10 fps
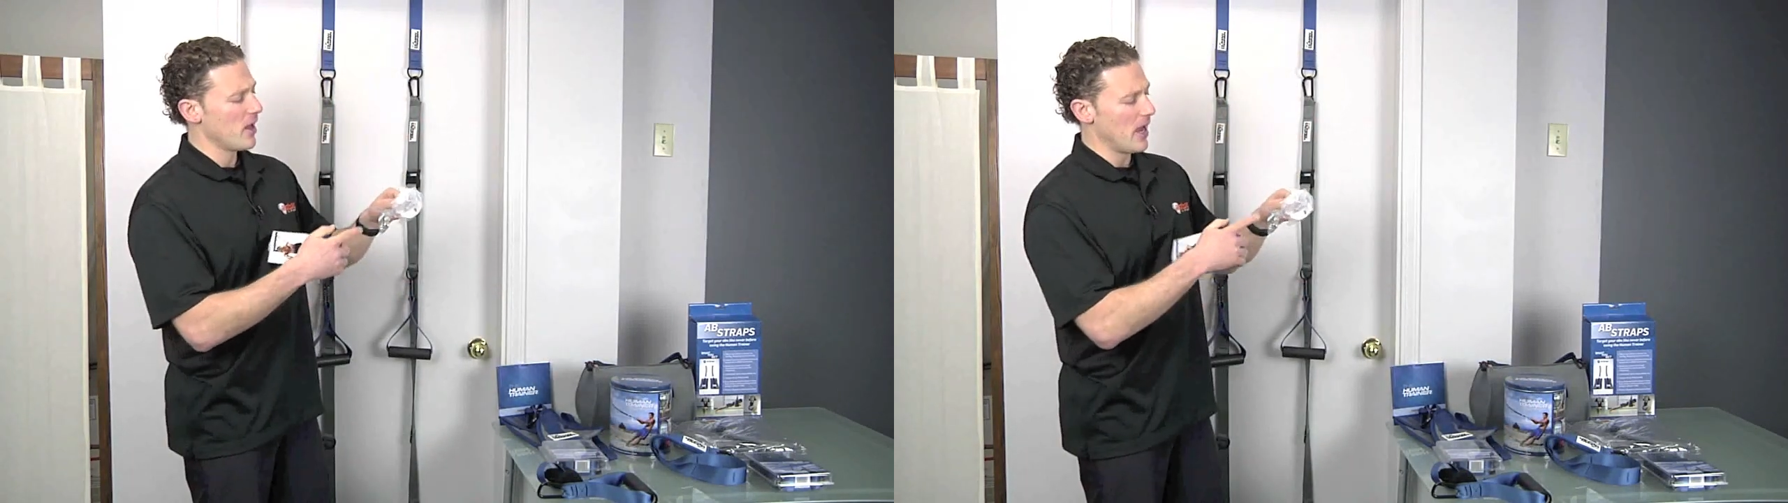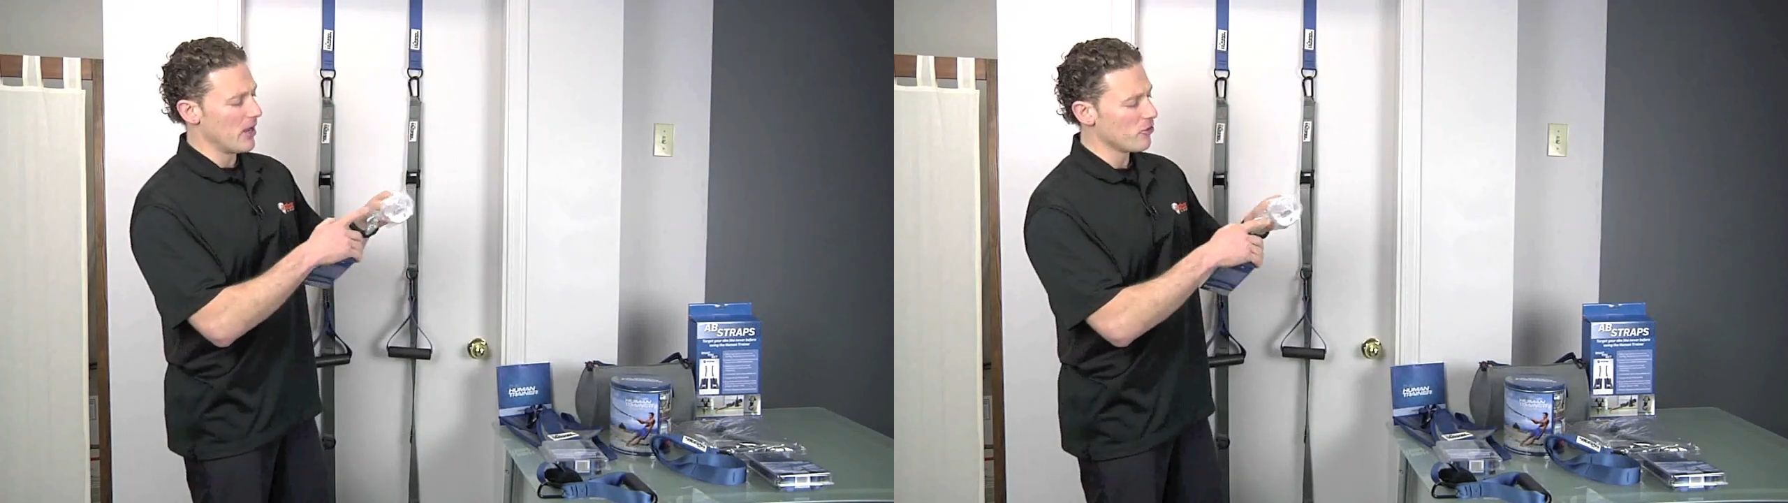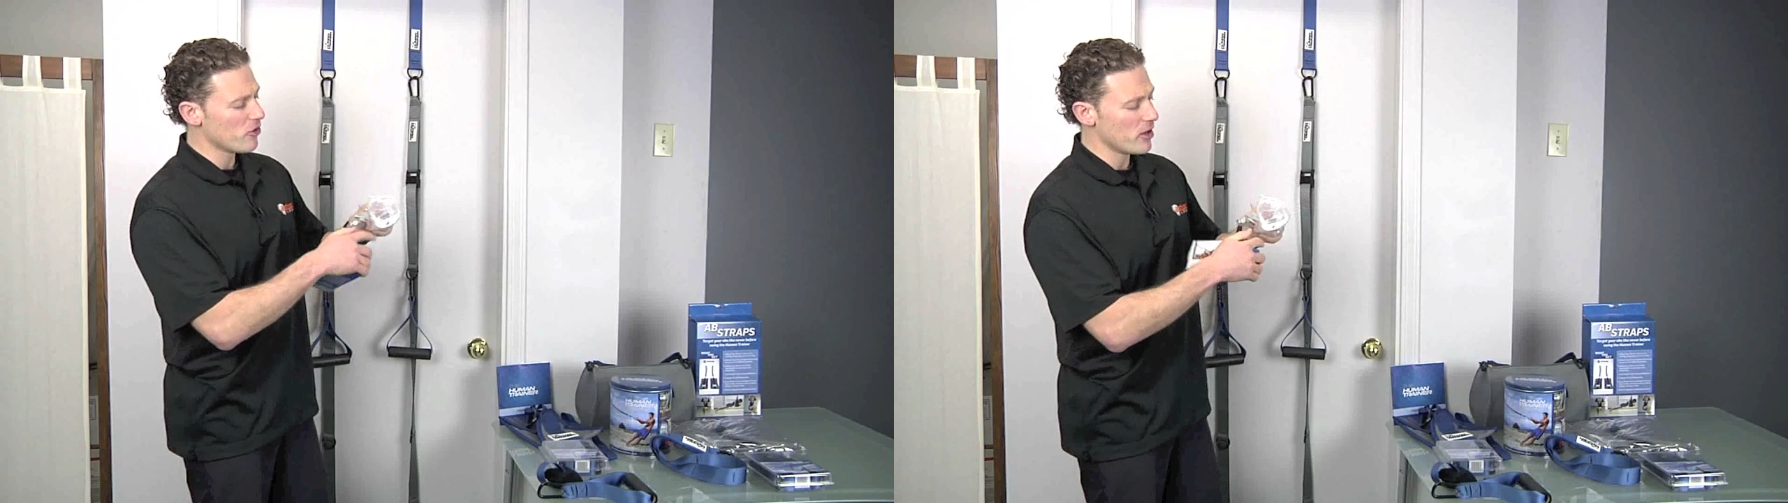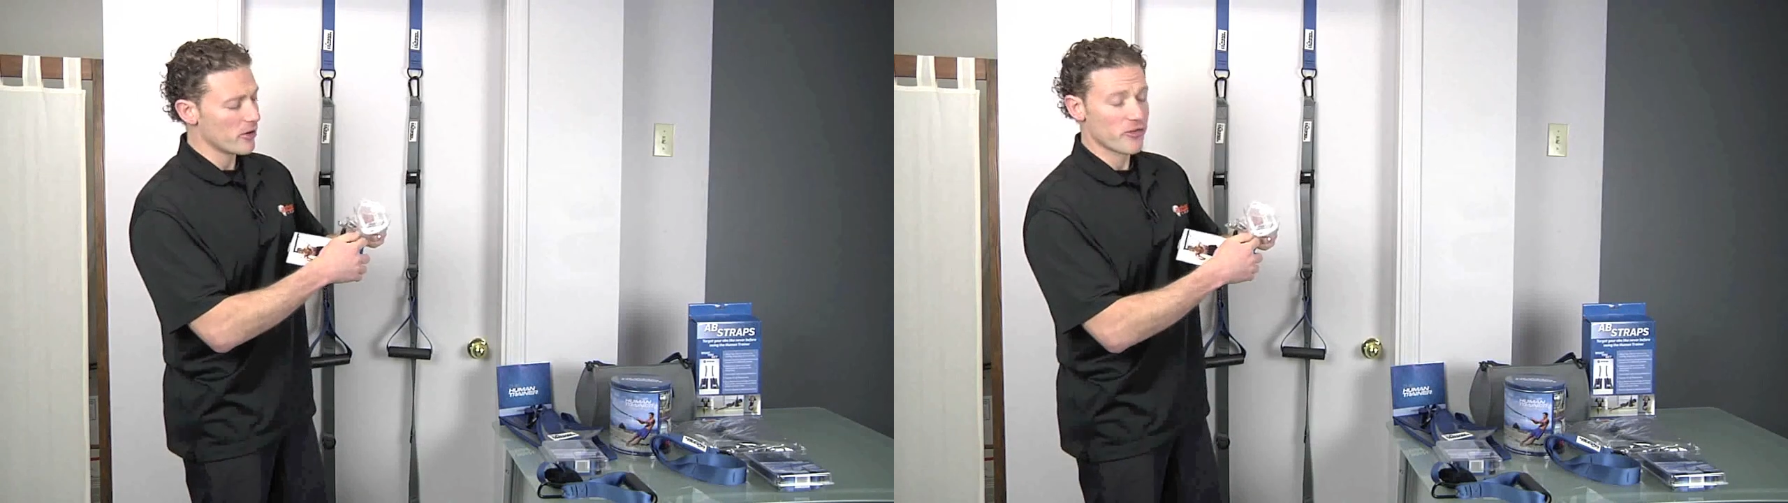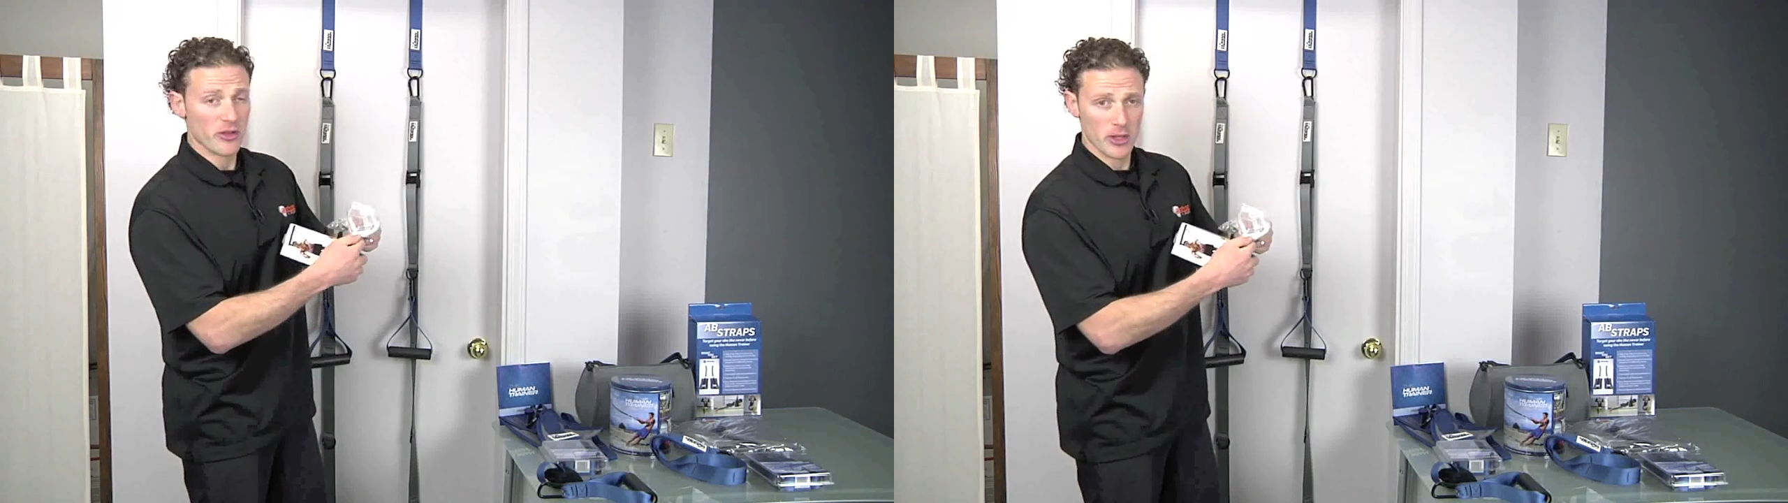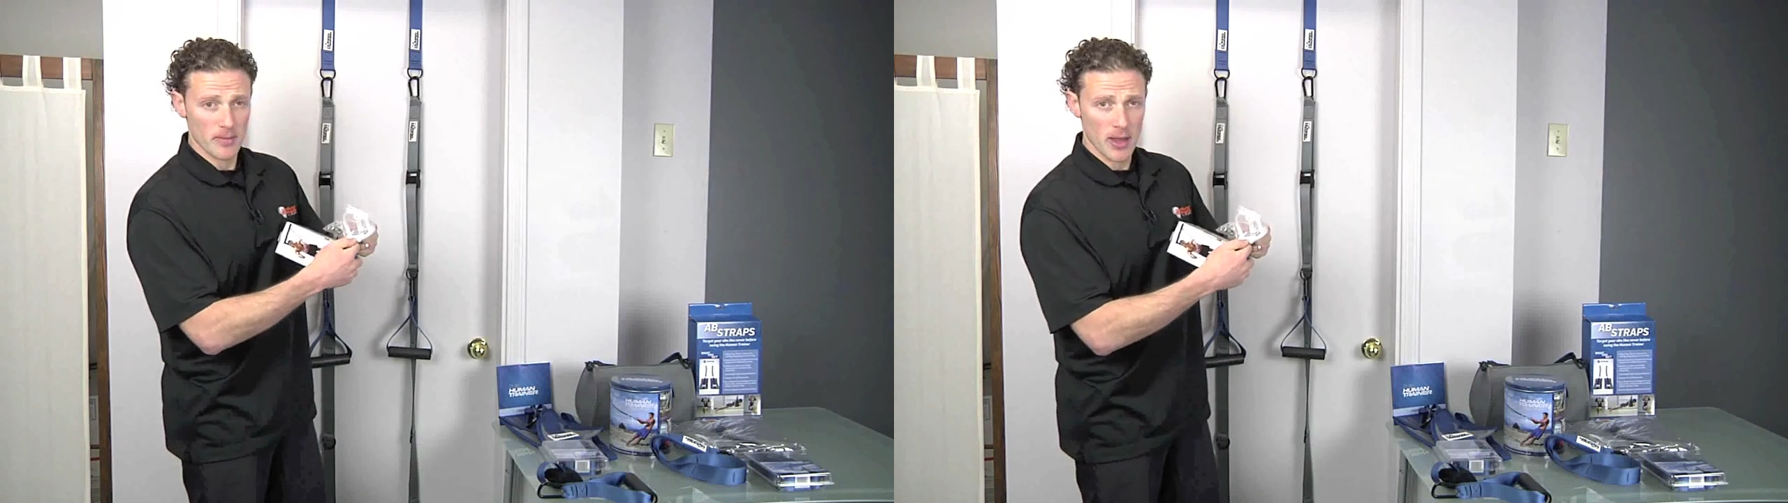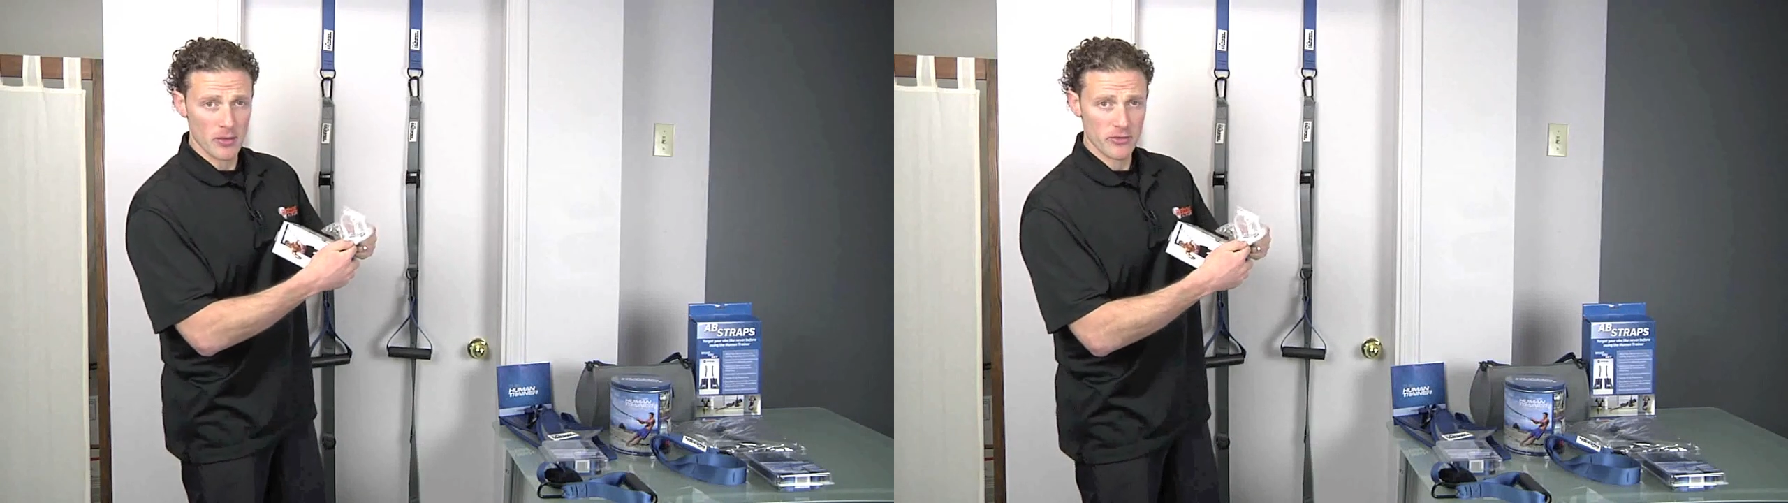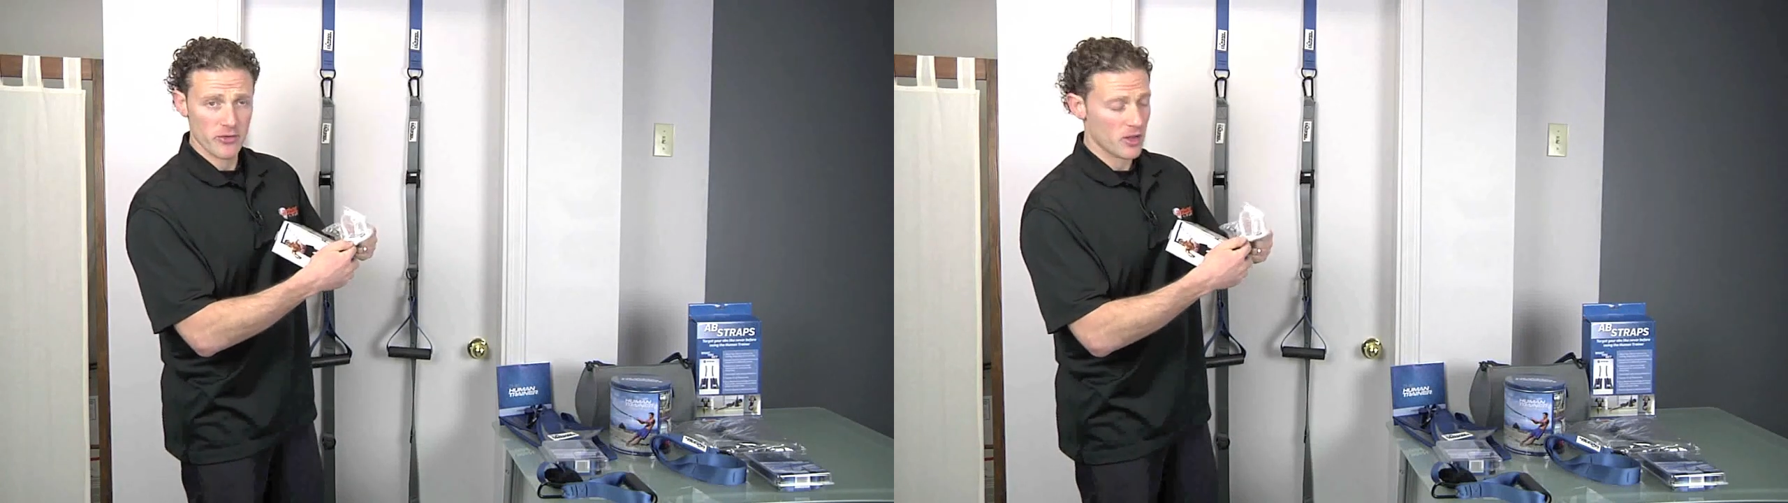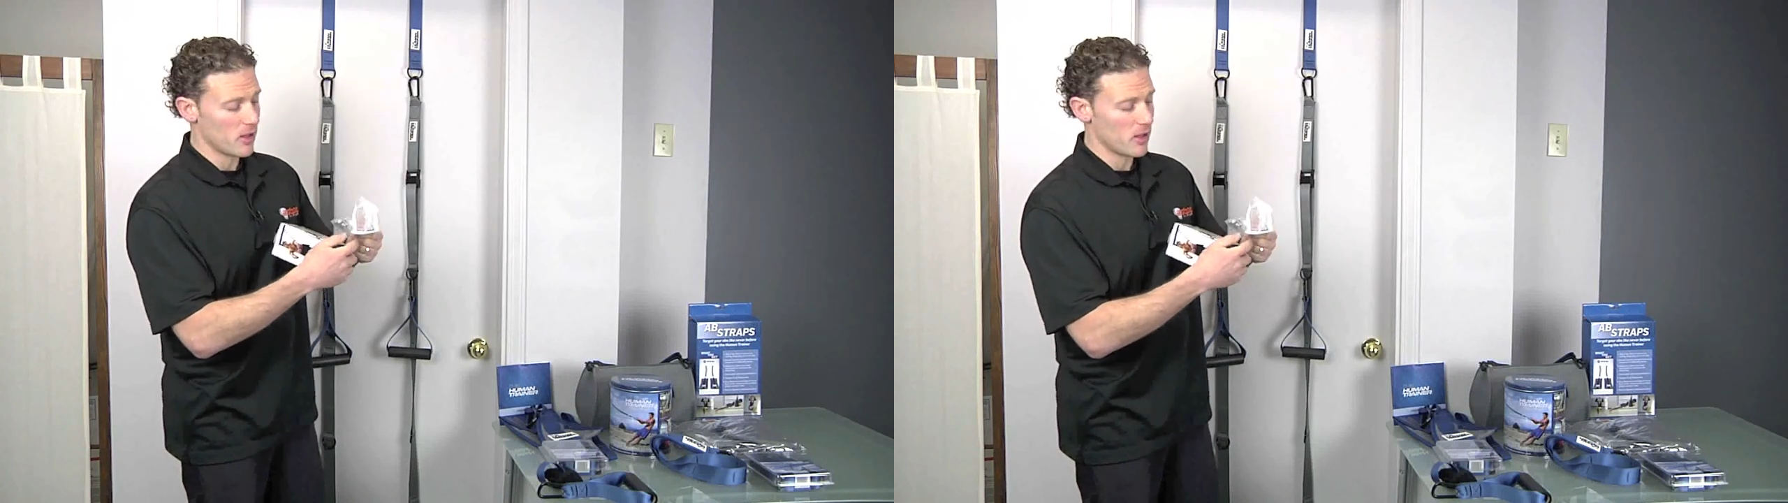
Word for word: engineered ceiling mounts.